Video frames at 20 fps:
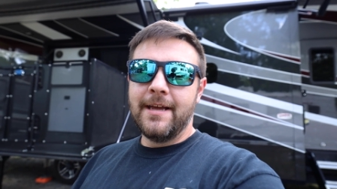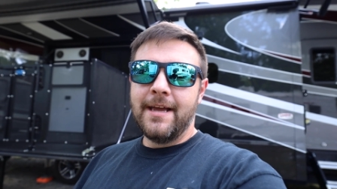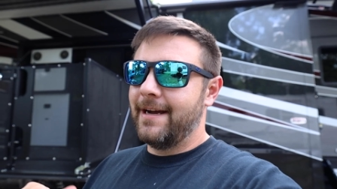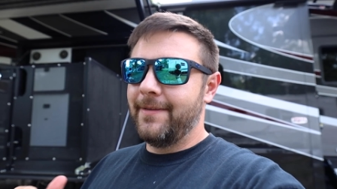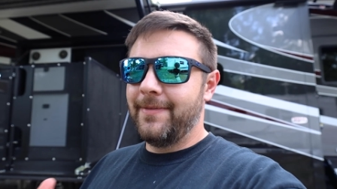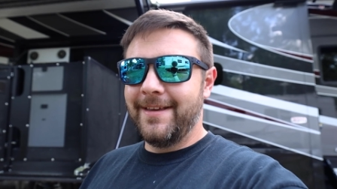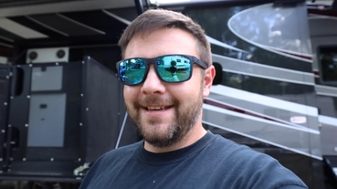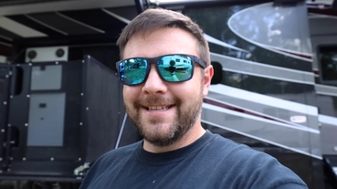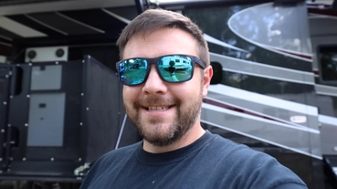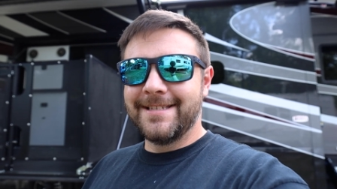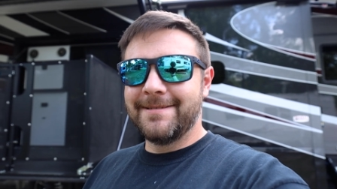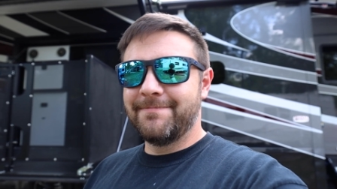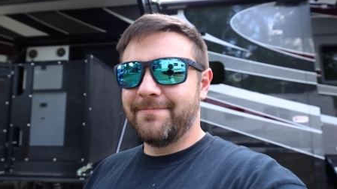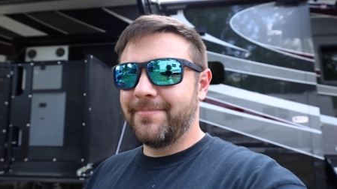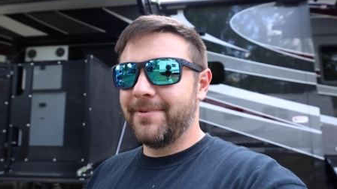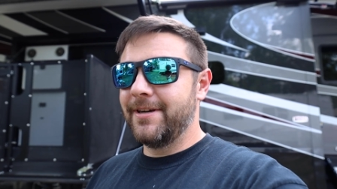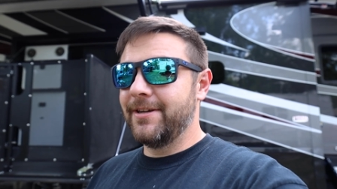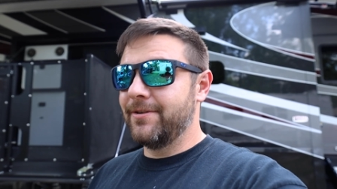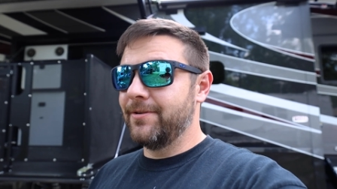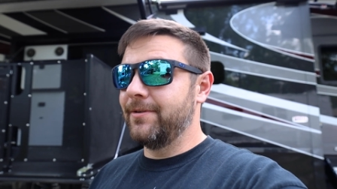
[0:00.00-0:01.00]
I think it's
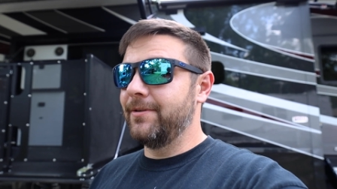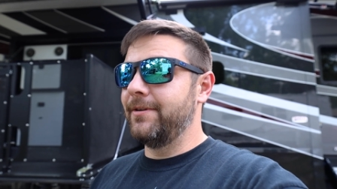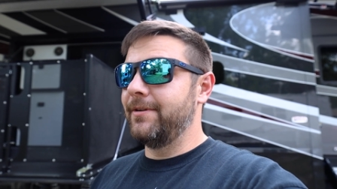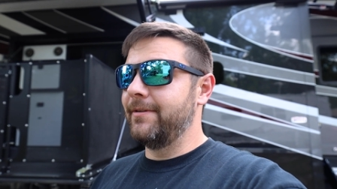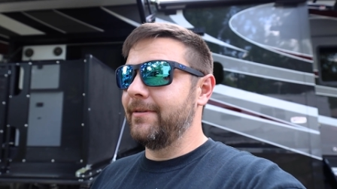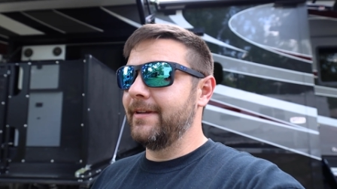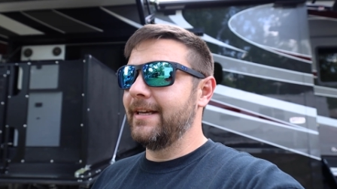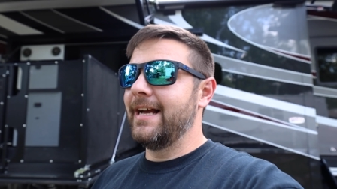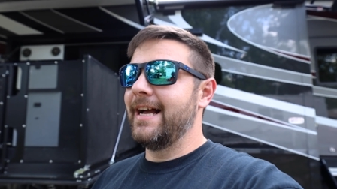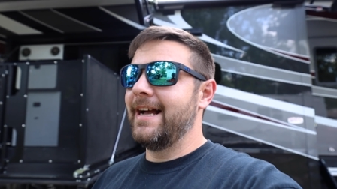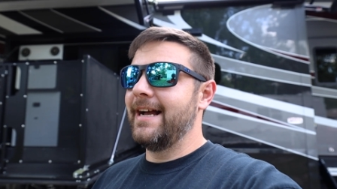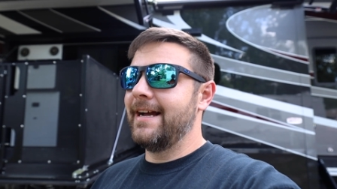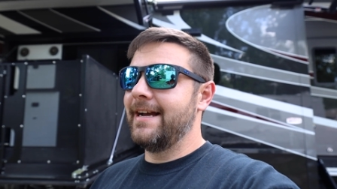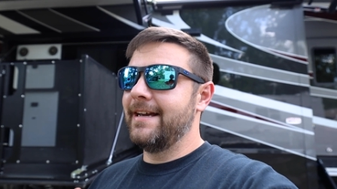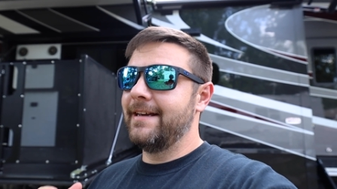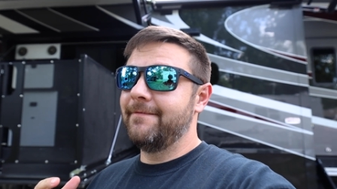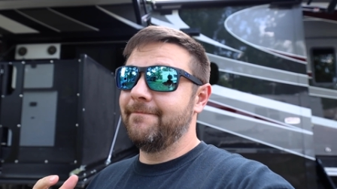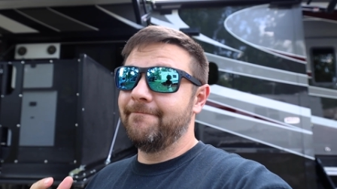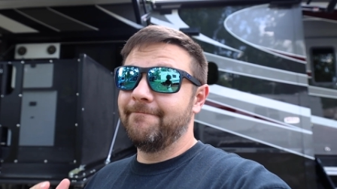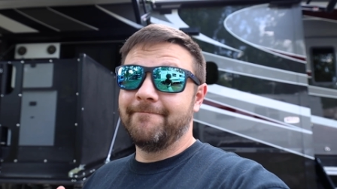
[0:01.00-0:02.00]
pretty cool.
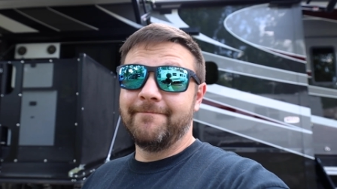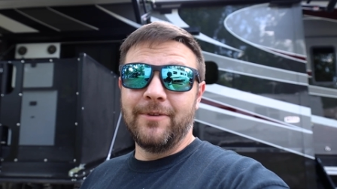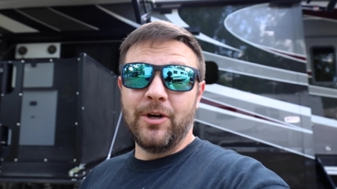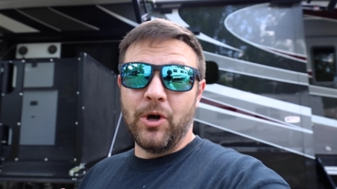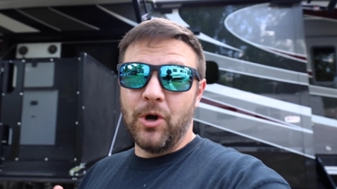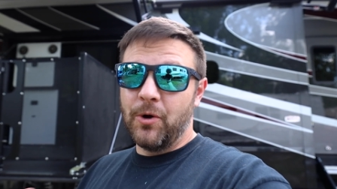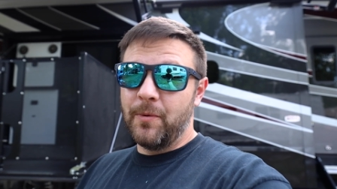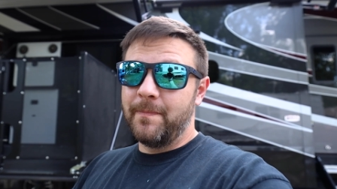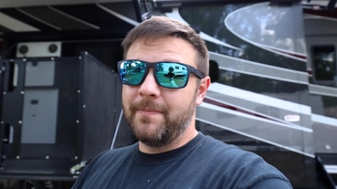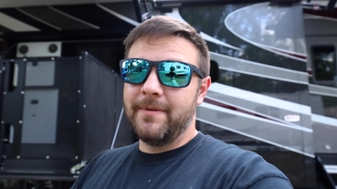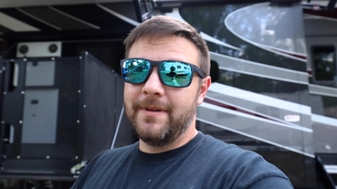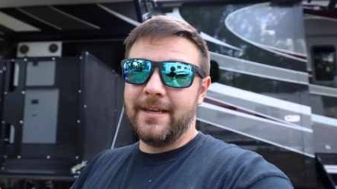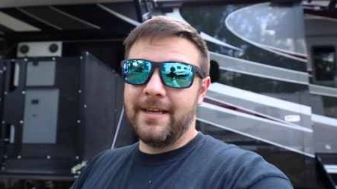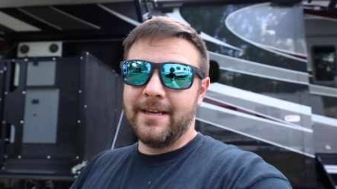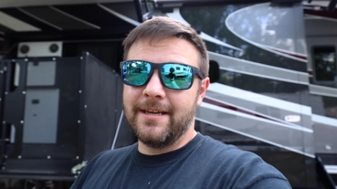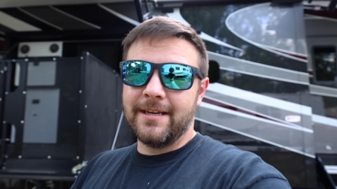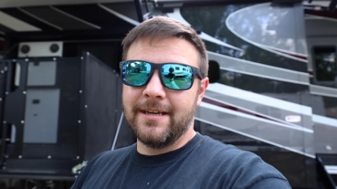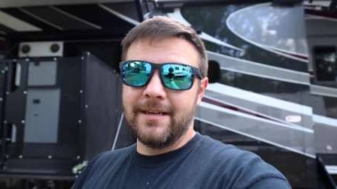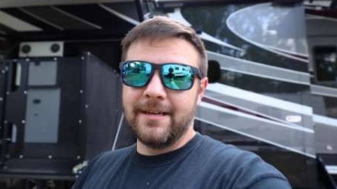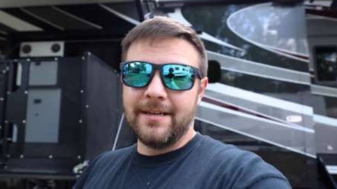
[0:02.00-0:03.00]
I hope
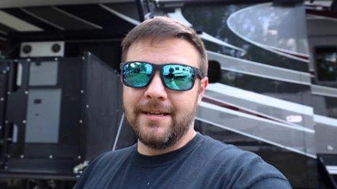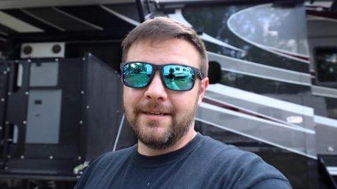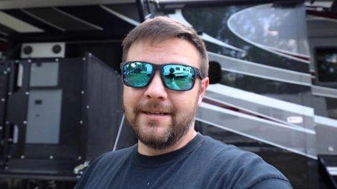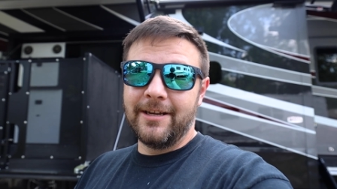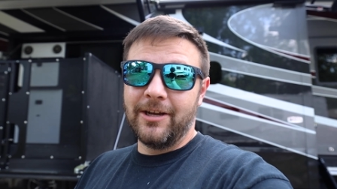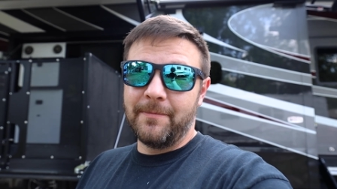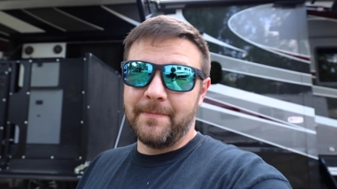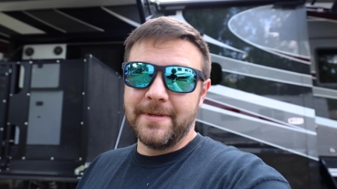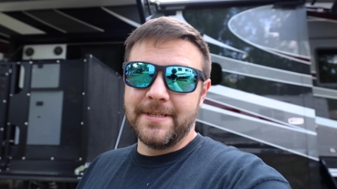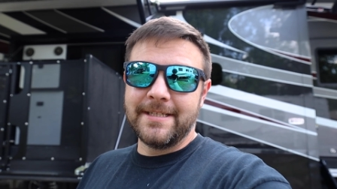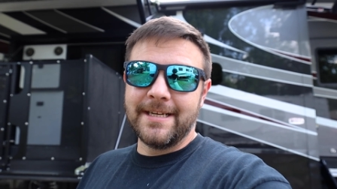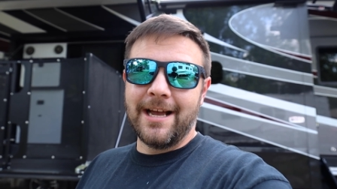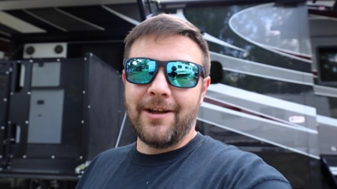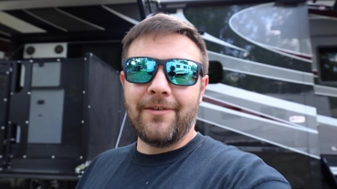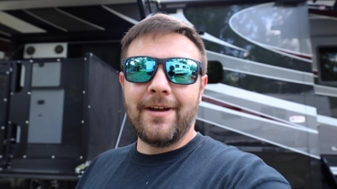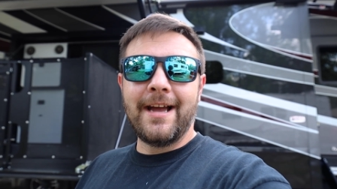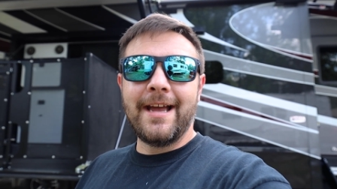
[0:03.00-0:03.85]
it can help us out.